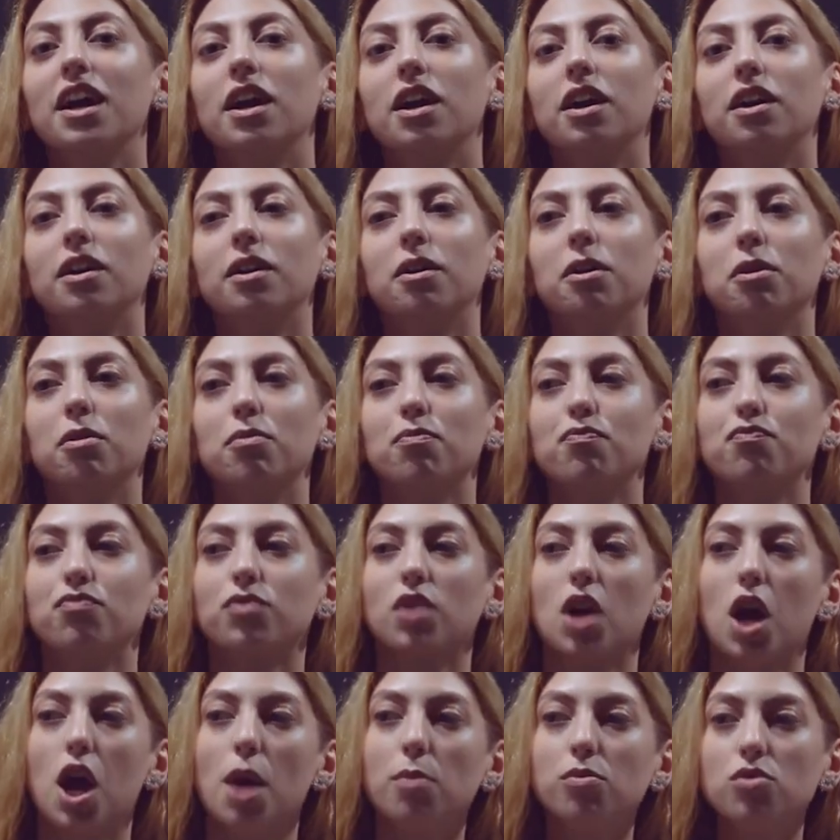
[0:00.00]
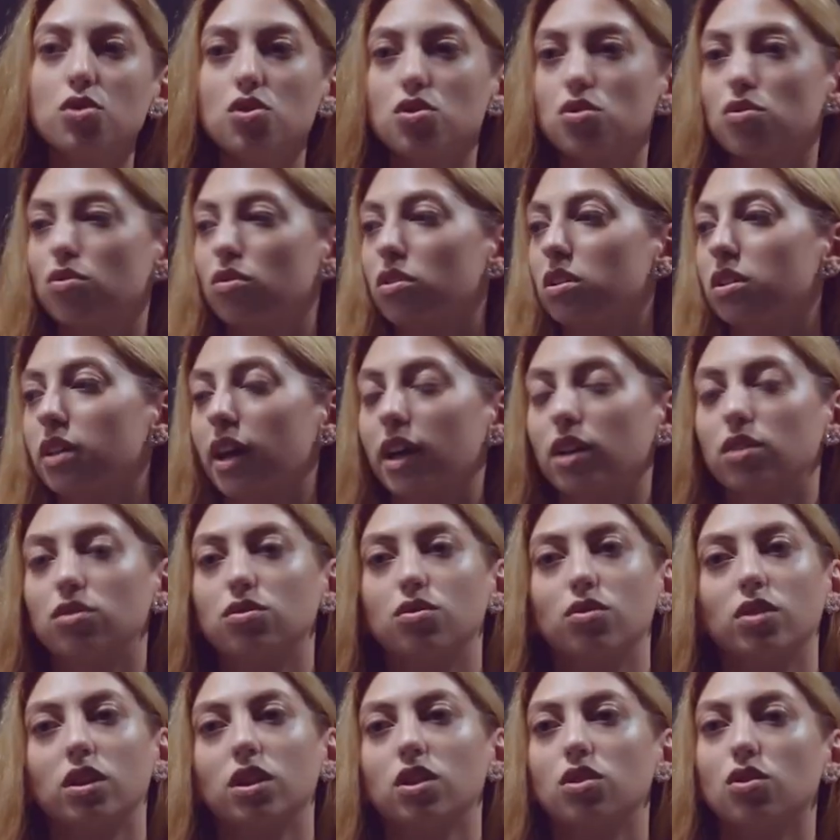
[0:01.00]
I'm sure like
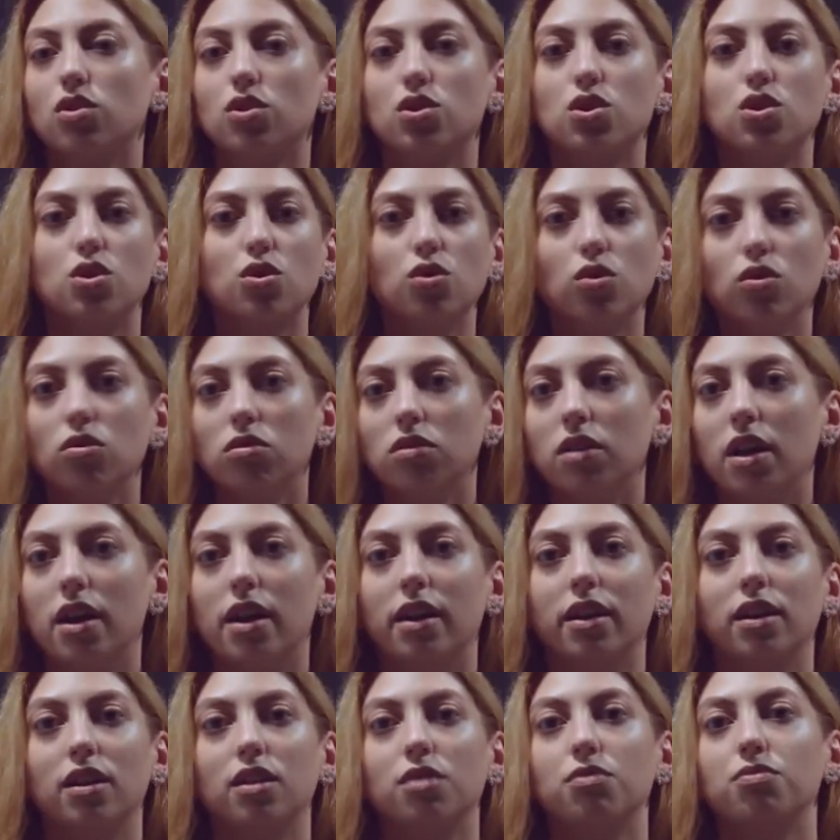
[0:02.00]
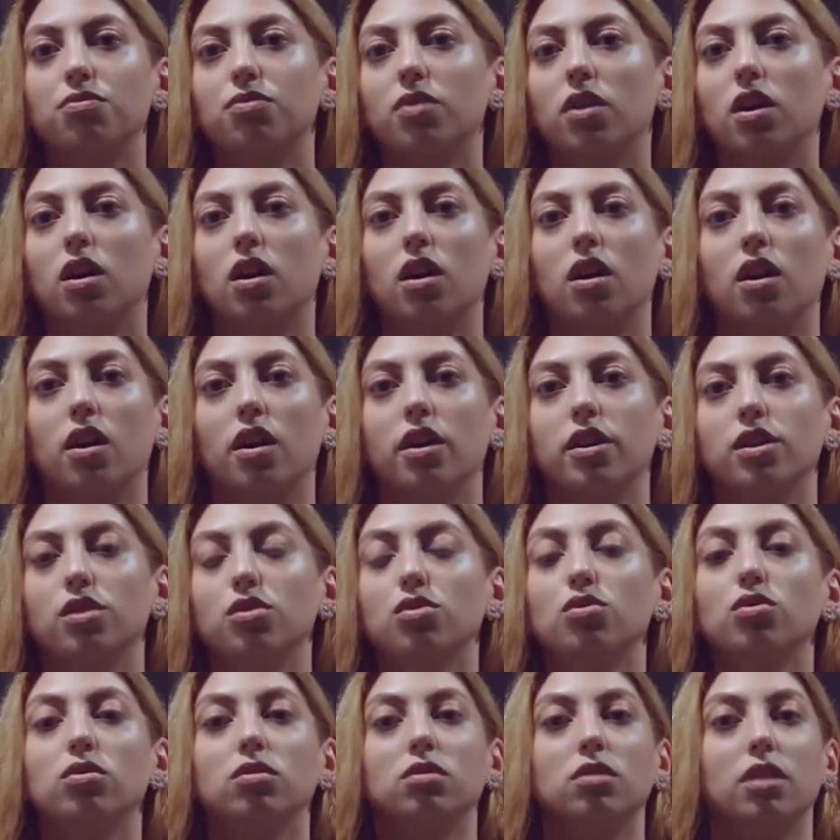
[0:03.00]
during your school life,
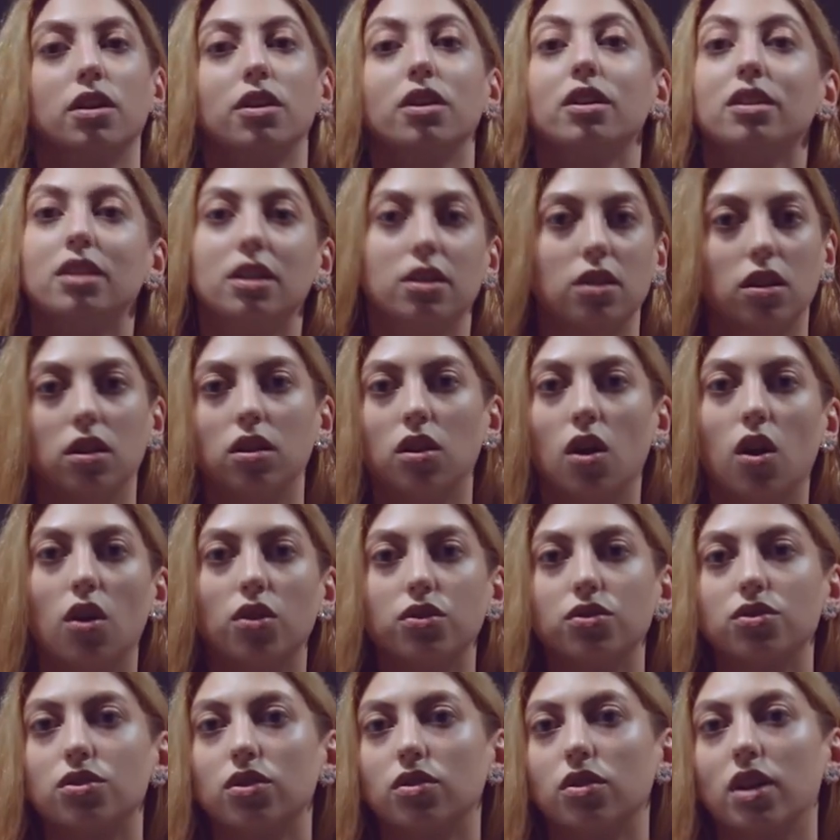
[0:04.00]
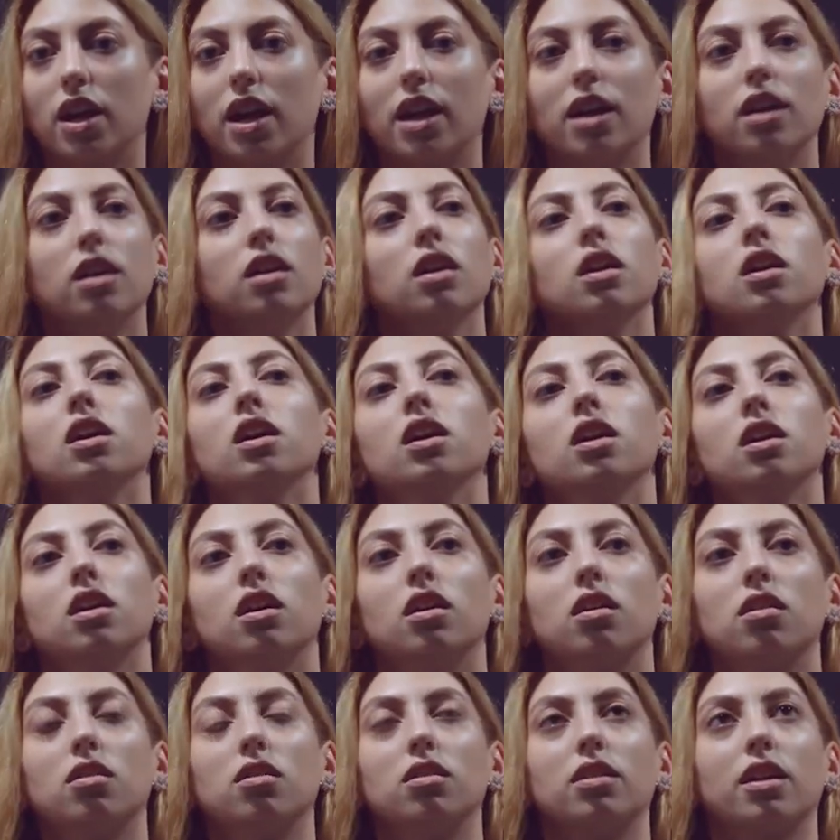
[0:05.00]
you learn it a lot, okay?
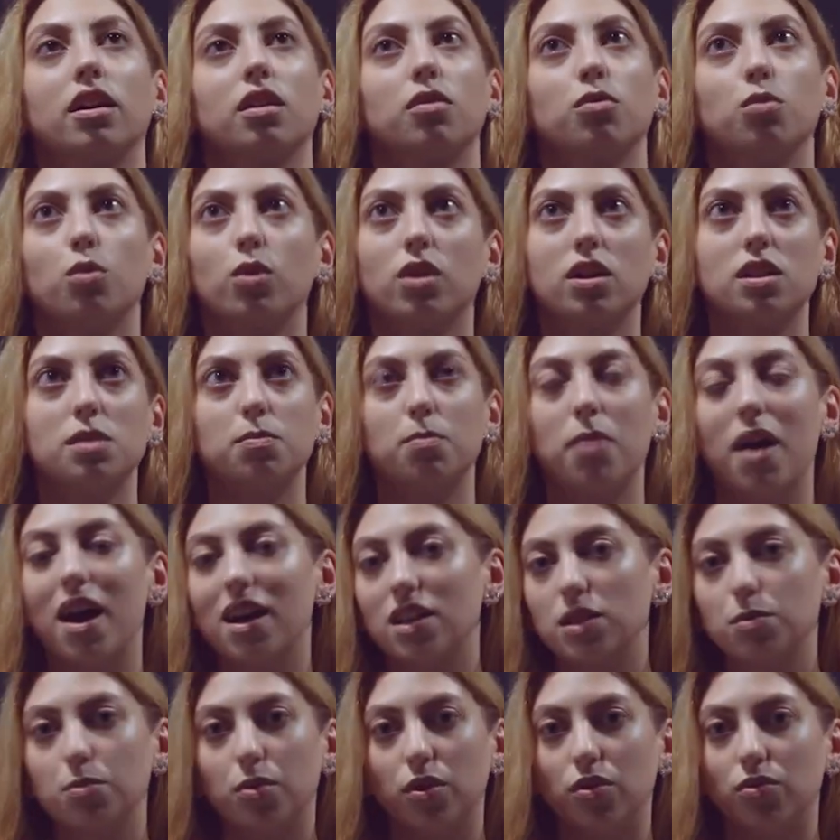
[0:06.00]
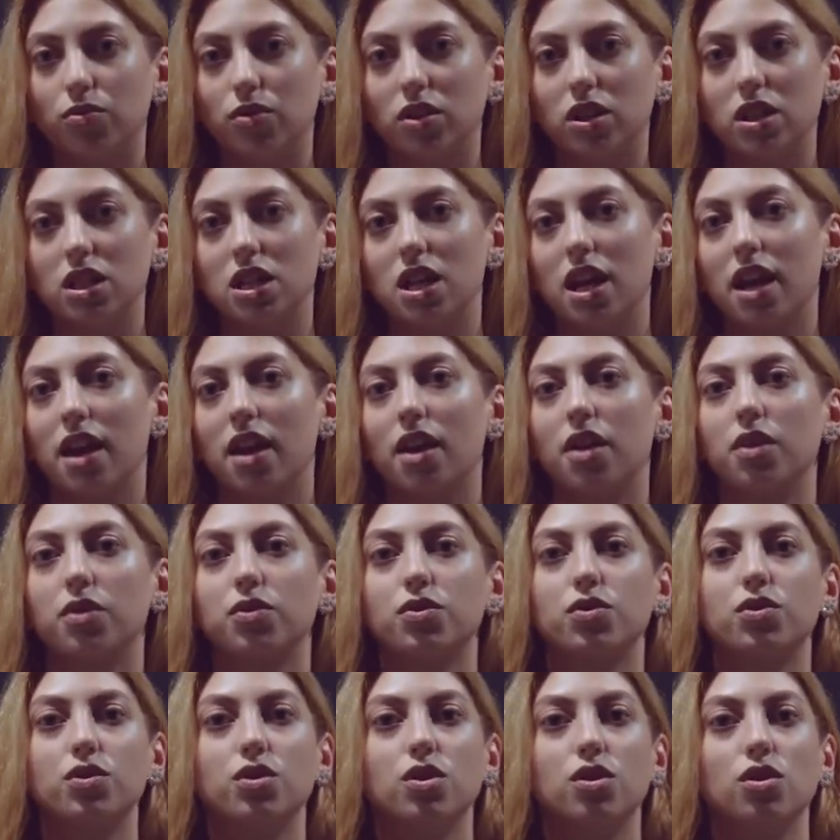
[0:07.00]
Like what is past perfect
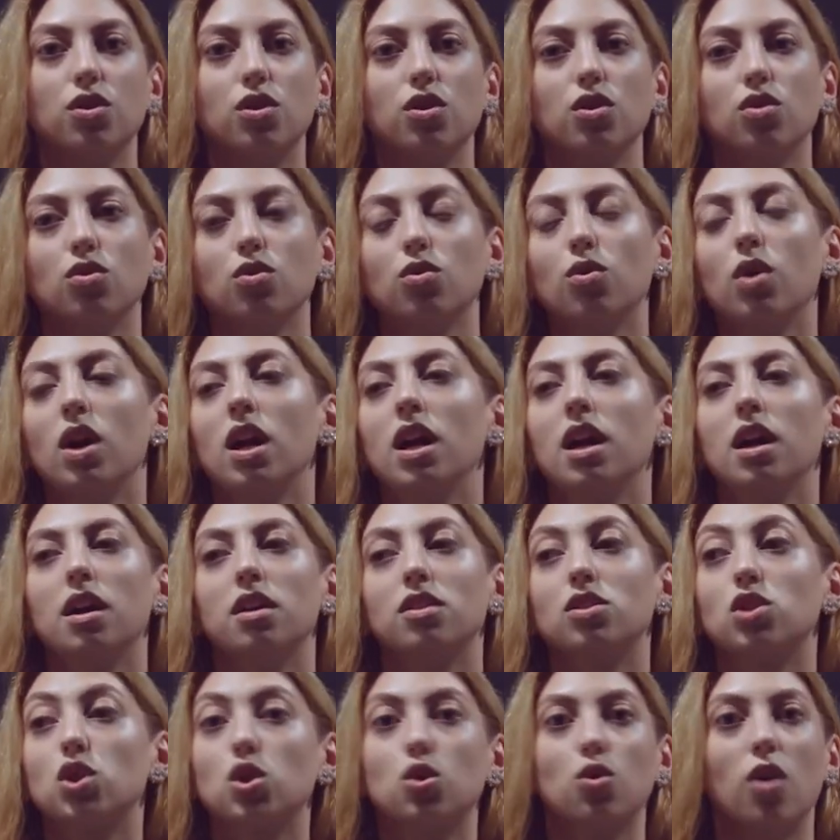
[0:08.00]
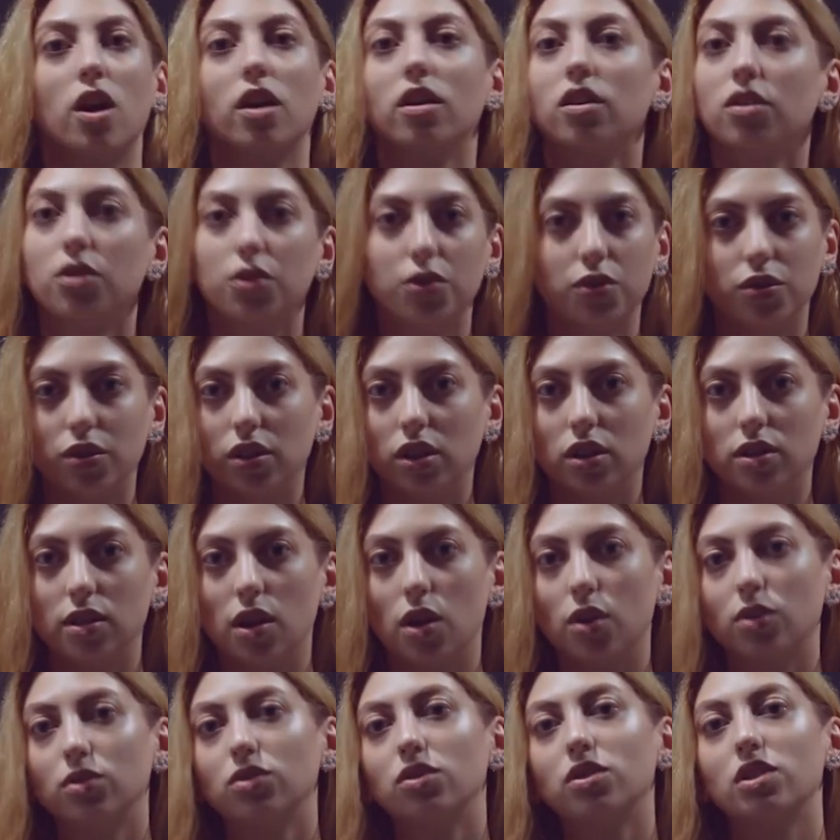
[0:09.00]
tense, you struggled a
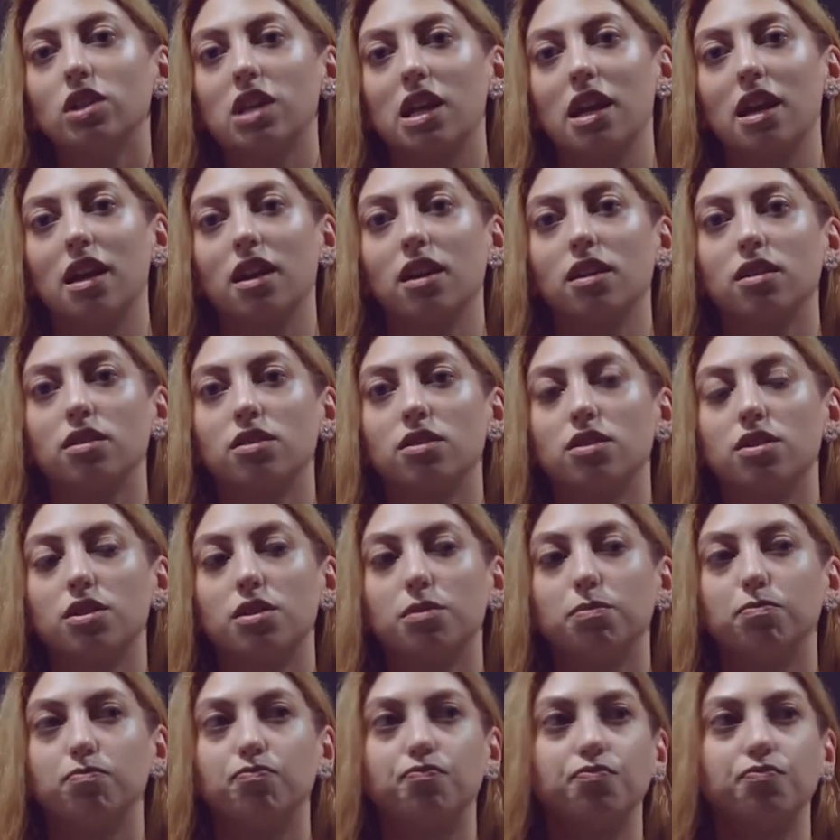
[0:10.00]
lot and